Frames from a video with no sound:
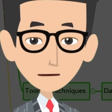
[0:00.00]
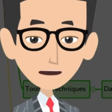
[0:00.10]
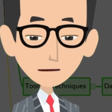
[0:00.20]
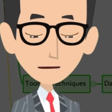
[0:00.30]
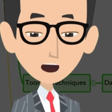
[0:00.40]

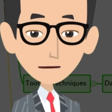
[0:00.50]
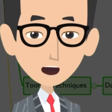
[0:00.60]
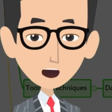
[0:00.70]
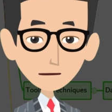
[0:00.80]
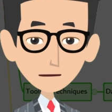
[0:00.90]
if
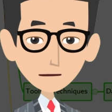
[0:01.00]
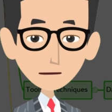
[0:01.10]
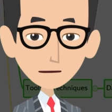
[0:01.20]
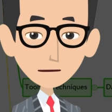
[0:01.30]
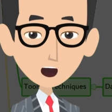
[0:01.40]
corrective
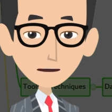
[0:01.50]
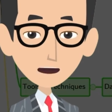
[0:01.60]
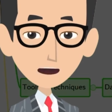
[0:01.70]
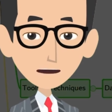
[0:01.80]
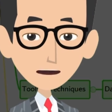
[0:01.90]
or
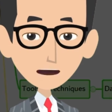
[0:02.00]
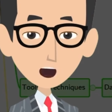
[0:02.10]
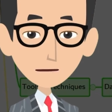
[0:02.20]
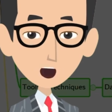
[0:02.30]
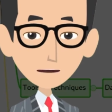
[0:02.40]
preventive action
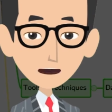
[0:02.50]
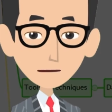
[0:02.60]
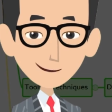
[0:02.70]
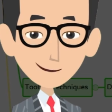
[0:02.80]
is necessary.